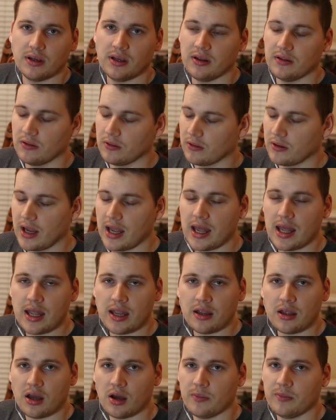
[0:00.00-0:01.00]
either
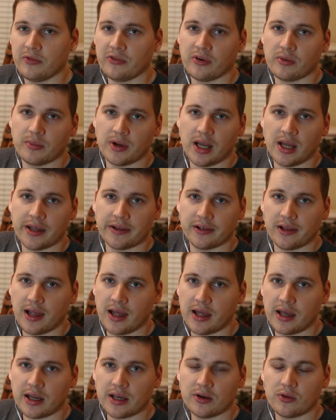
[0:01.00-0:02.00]
A, come from
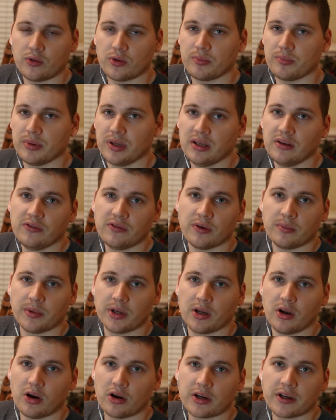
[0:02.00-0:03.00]
online, or B, from
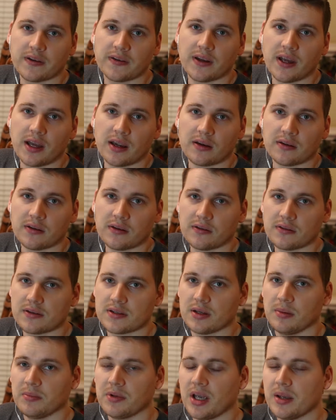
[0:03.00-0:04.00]
an architect.
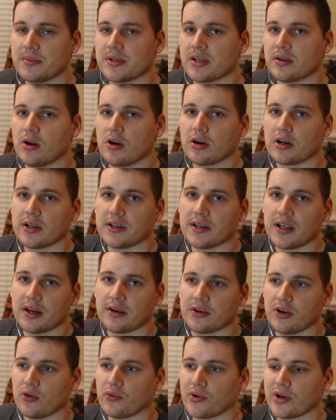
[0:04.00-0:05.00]
Sometimes an
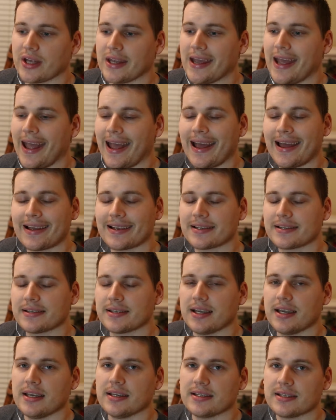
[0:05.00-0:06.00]
architect already
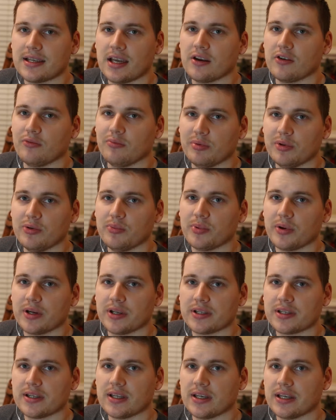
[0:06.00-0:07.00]
has a set of
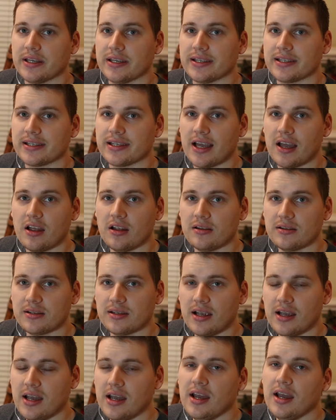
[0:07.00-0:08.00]
blueprints that he
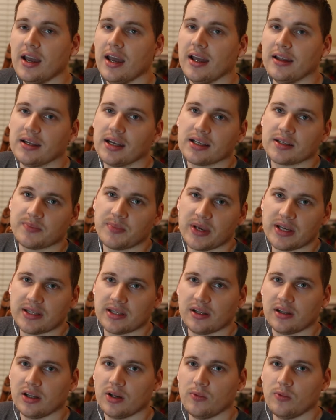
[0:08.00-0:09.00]
sells, and that's
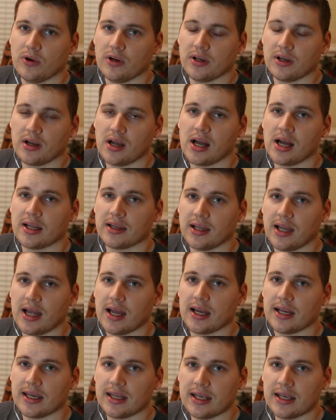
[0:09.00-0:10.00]
basically what
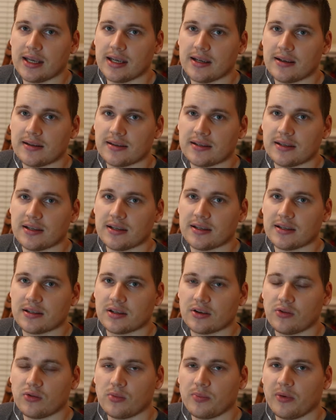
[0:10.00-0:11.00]
online is
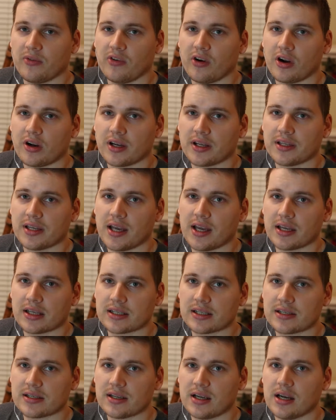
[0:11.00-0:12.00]
a group of
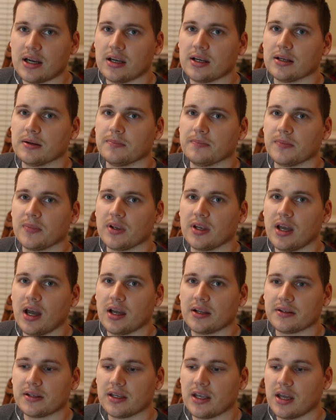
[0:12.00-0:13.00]
architects
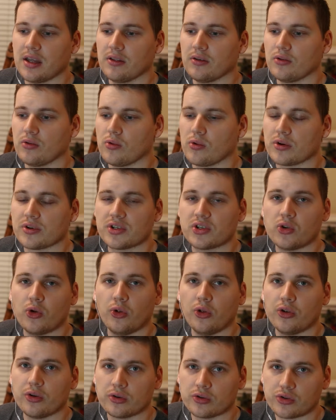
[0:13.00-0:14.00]
got together or
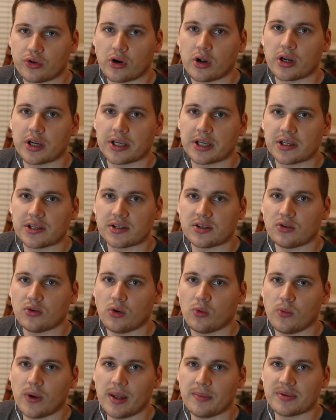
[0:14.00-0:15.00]
sold their drawings to
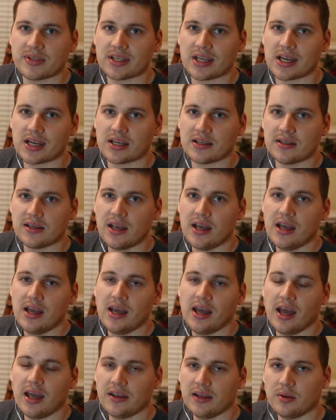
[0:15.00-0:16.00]
a website
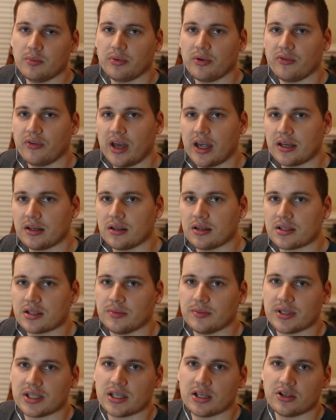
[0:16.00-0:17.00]
and then provide
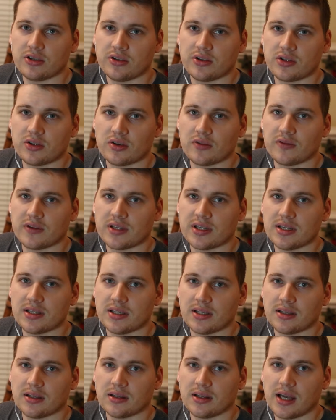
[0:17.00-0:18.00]
customization services
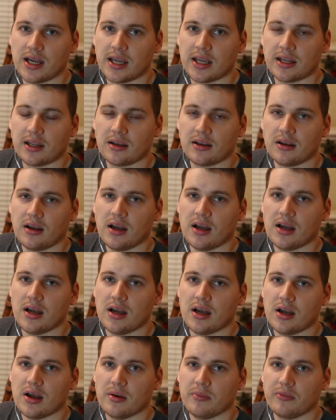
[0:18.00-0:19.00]
and the like
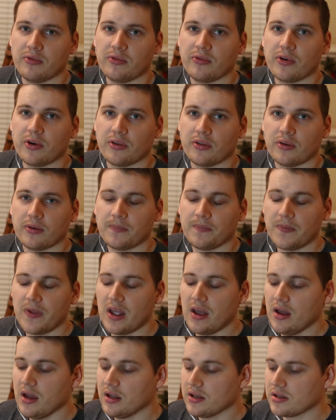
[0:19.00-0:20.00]
further.
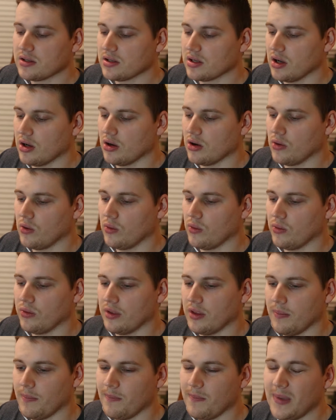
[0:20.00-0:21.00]
So
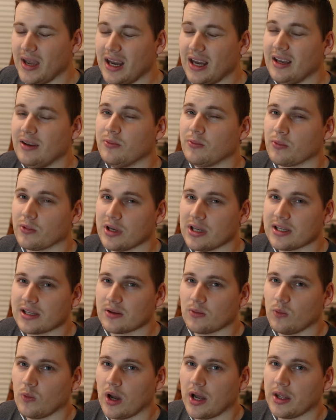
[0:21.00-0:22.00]
the main
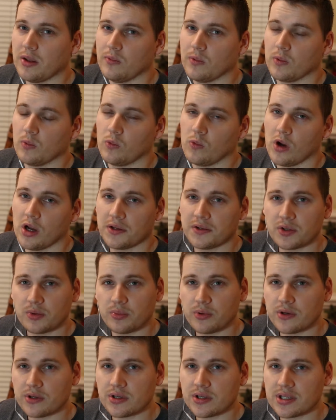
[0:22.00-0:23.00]
reason why you would want to
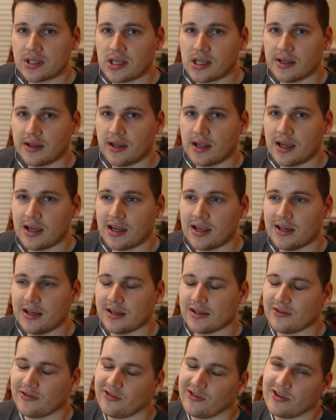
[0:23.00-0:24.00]
purchase online
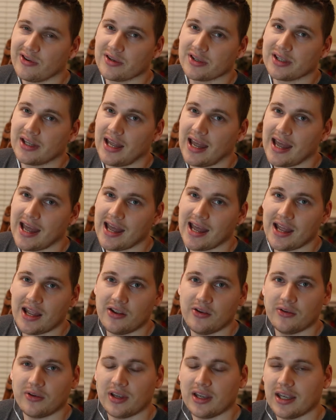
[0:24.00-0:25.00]
is, first, A,
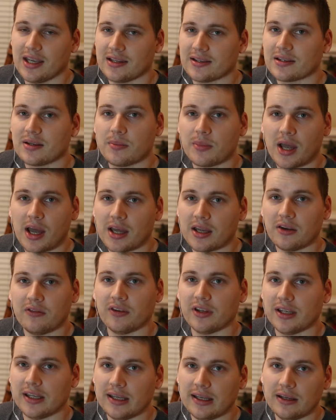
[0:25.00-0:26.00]
you can get some kind of
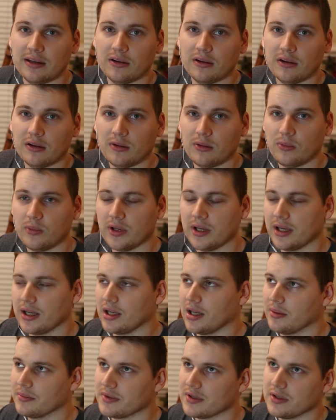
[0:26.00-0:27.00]
a deal when it
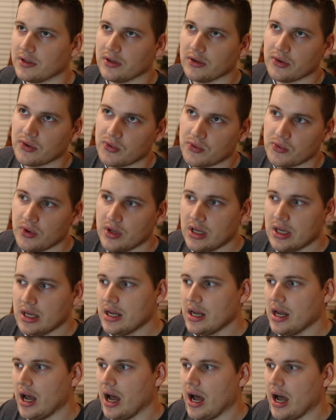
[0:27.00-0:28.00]
comes to
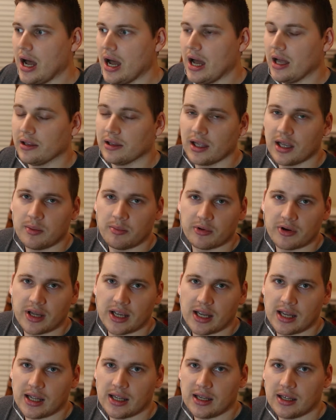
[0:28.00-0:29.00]
Labor
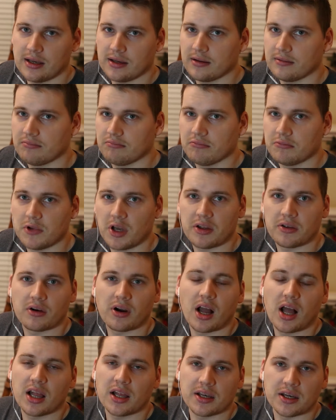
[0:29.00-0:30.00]
Day and other
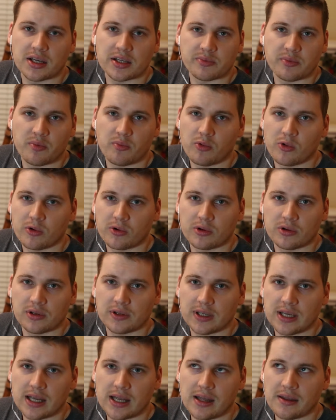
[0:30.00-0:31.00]
holidays, Memorial
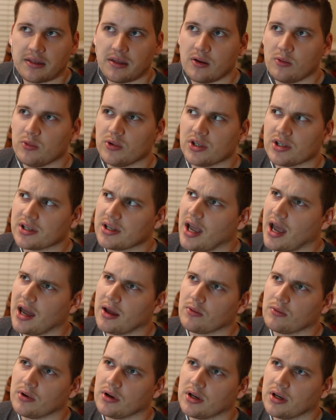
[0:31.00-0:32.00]
Day. I think we just
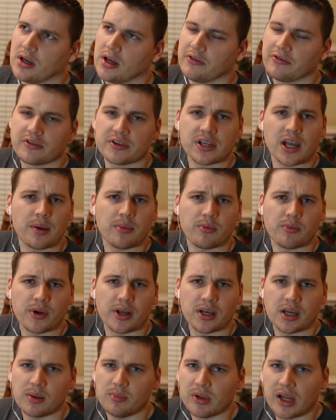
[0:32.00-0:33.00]
had one for Cyber
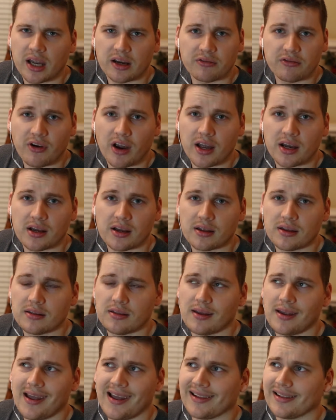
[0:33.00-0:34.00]
Monday, Black Friday.
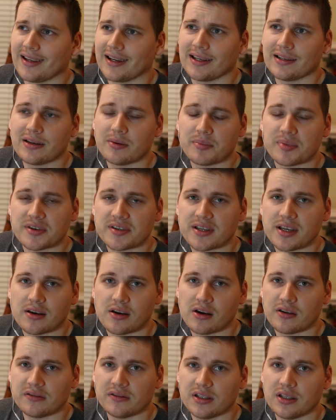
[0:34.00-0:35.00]
They had like a 10%
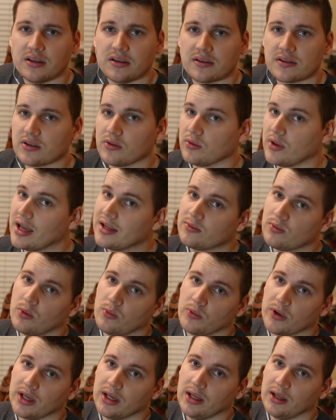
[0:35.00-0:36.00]
off deal. So that's what
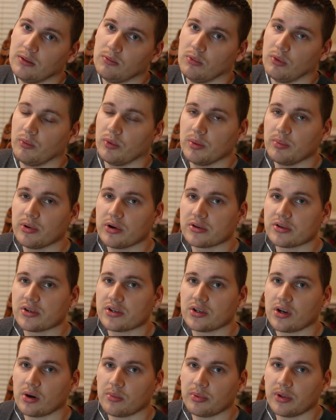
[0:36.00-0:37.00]
we did when we
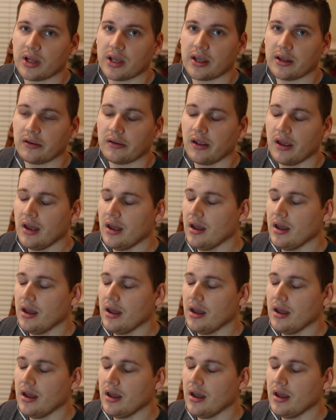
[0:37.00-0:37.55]
purchased our plan.